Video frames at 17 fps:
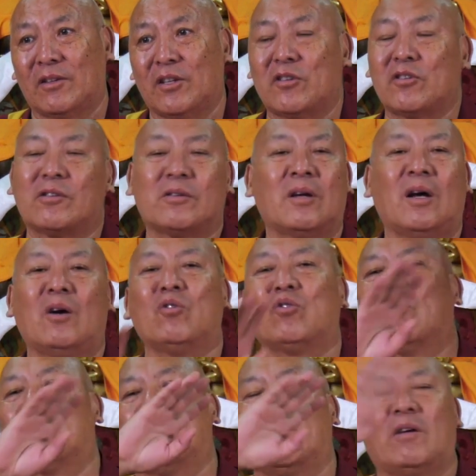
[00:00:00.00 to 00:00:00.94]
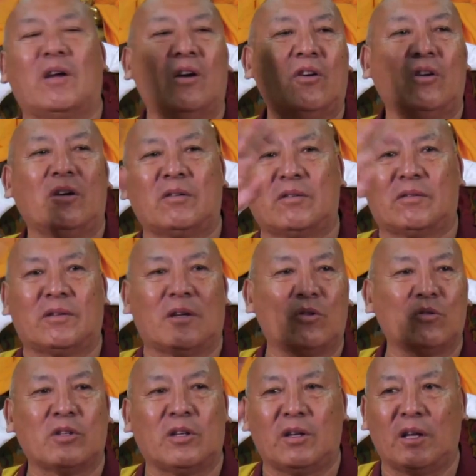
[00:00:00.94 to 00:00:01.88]
Just out of the hundred
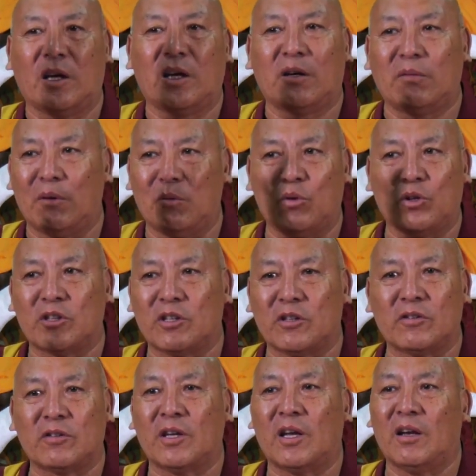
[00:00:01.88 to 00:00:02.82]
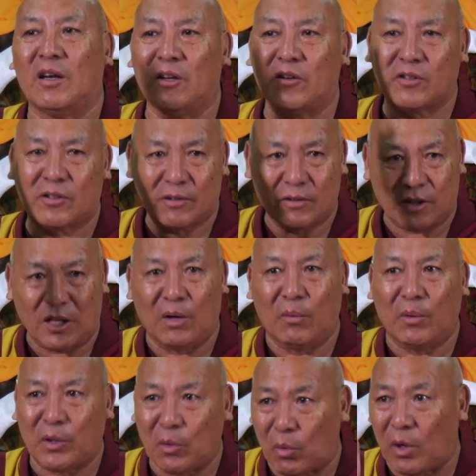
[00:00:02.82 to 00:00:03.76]
thousand negative emotions, at least deal
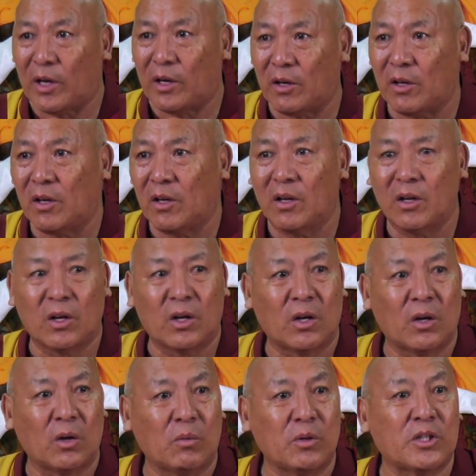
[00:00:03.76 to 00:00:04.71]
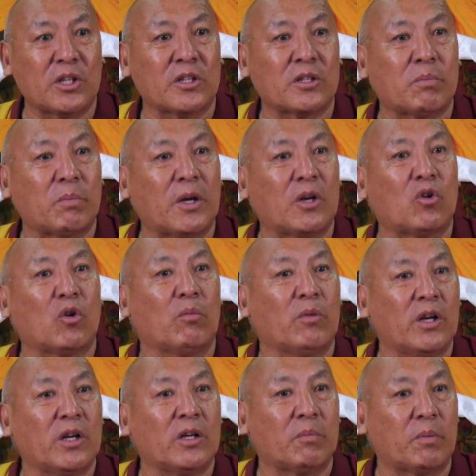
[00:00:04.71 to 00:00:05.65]
with one which has
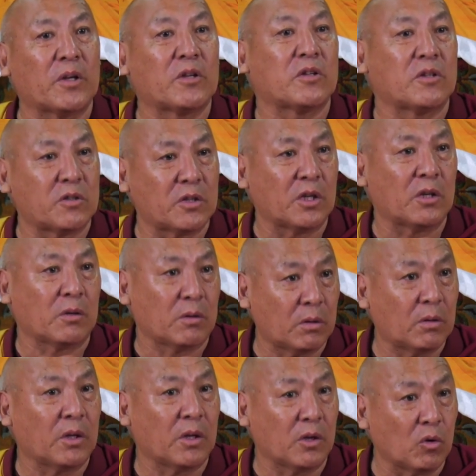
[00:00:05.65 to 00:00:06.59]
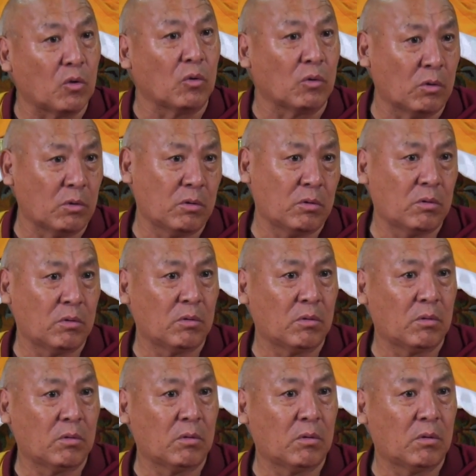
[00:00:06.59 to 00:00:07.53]
predominant presence in, in you.
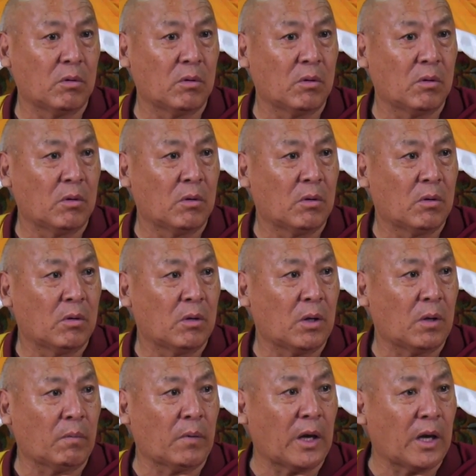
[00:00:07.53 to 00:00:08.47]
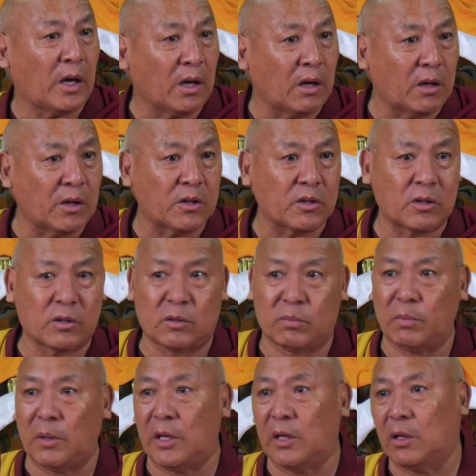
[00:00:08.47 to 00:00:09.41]
If anger
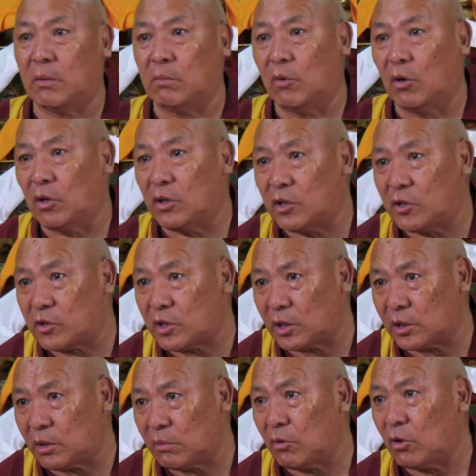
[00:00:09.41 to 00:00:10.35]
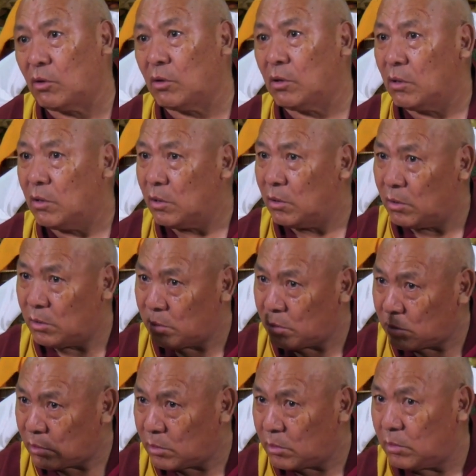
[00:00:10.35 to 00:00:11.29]
is playing a more destructive role,
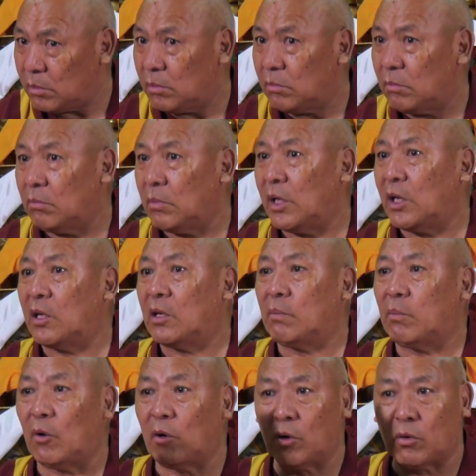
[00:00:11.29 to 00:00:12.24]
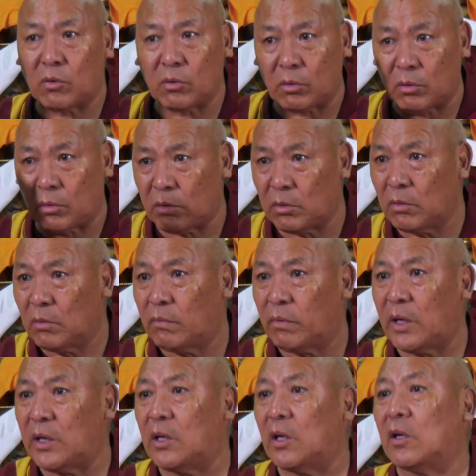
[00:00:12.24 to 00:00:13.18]
make it a point to
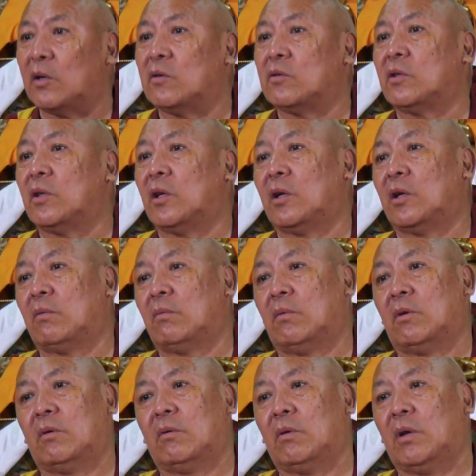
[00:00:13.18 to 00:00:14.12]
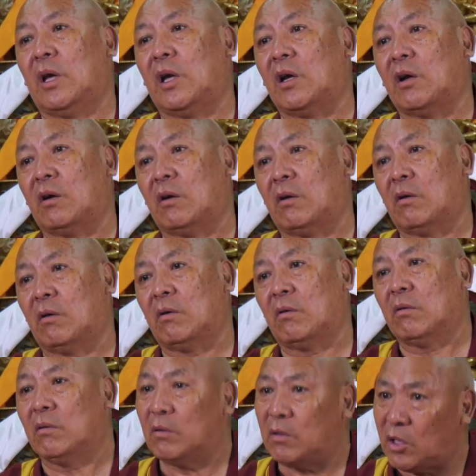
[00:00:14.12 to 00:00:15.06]
fight against negative anger.
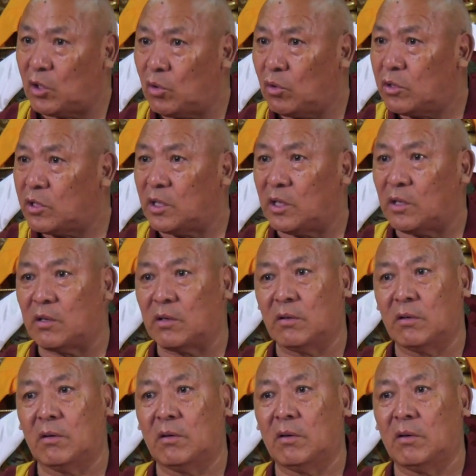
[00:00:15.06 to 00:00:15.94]
Reduce it.